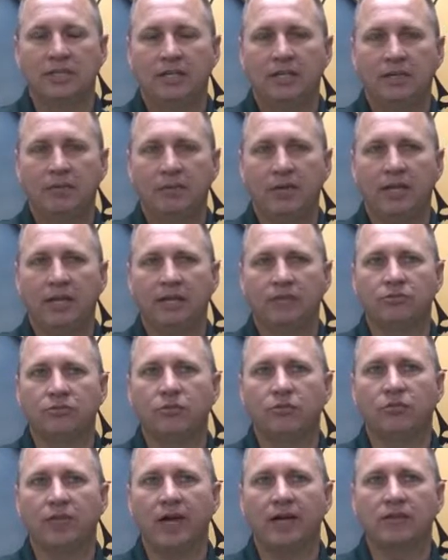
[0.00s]
Then we had a
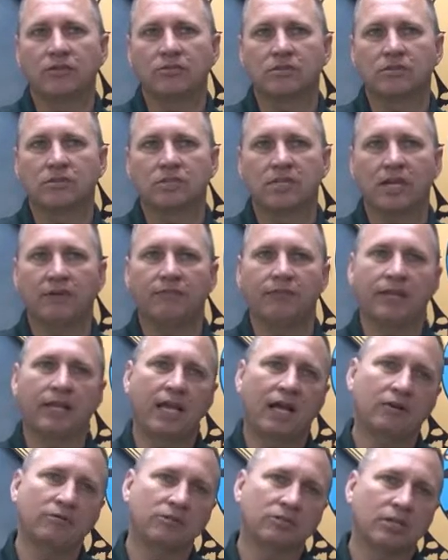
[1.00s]
2007
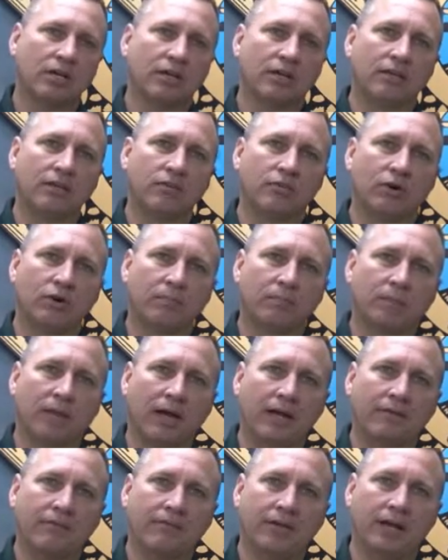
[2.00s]
Kawasaki dirt
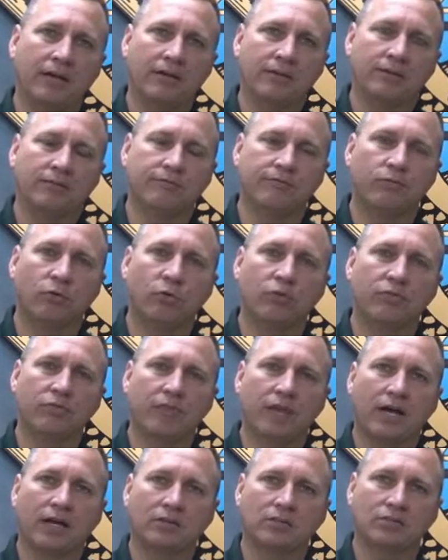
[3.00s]
bike valued at
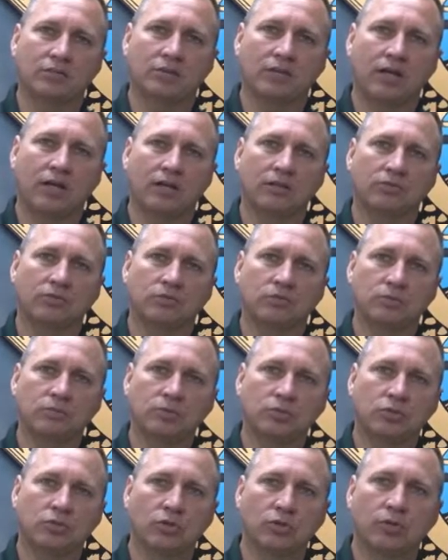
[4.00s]
$4,000. It
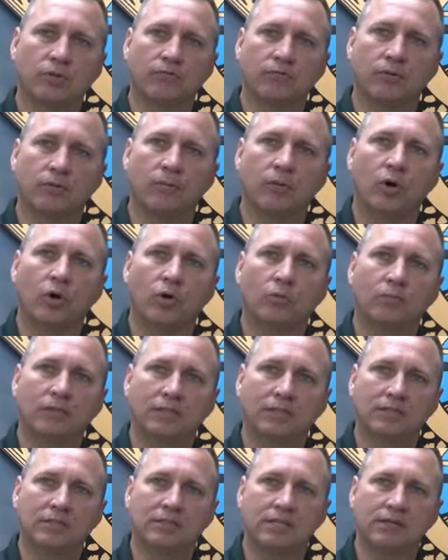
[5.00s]
was stolen from a home in
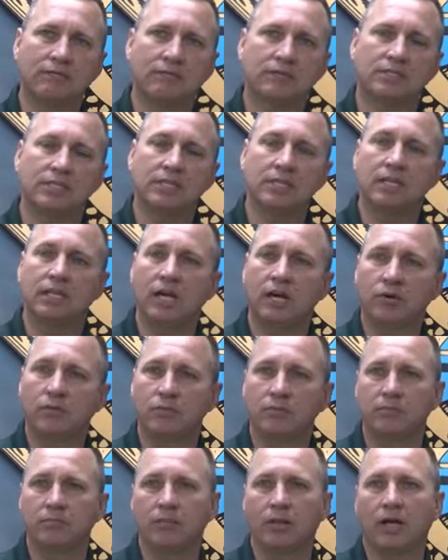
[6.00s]
the
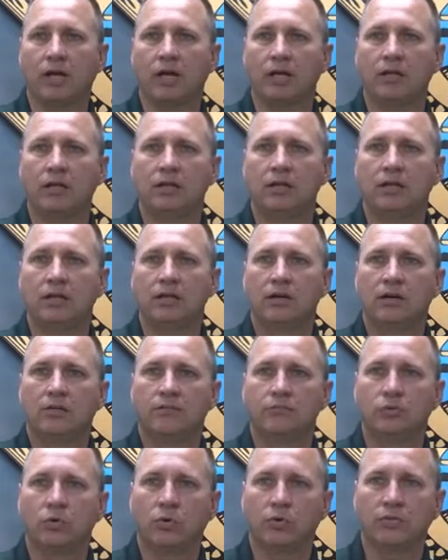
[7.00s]
1700 block of
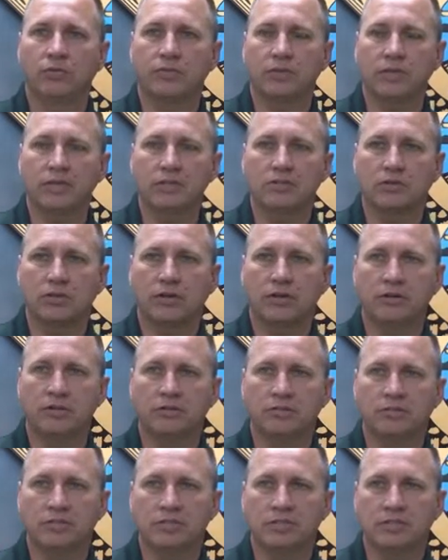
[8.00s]
Northeast
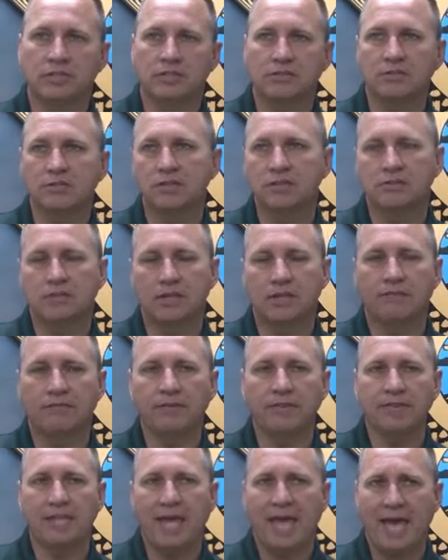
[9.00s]

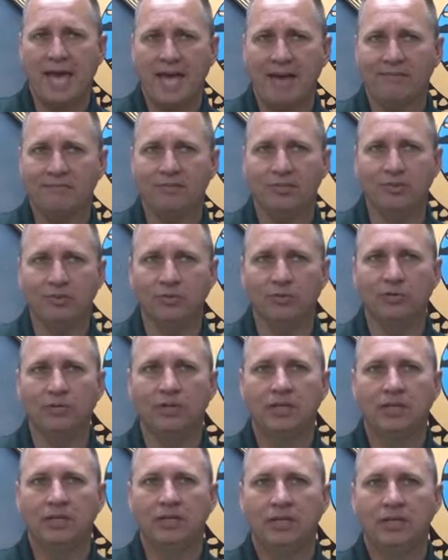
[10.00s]
167th Avenue.
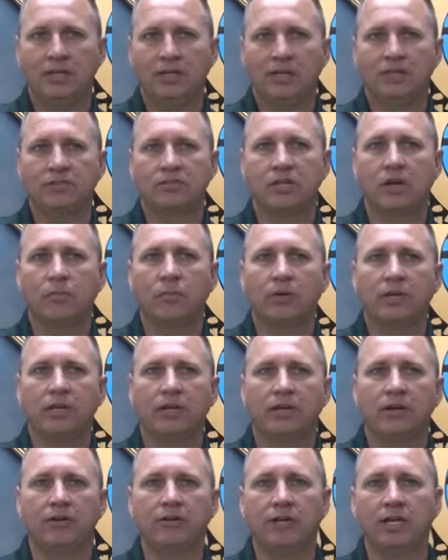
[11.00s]
And then someone
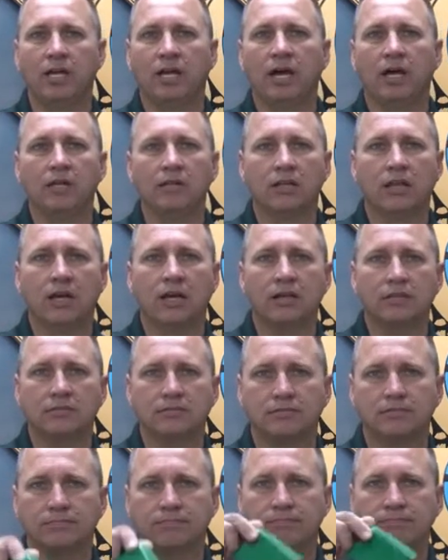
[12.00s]
entered an unlocked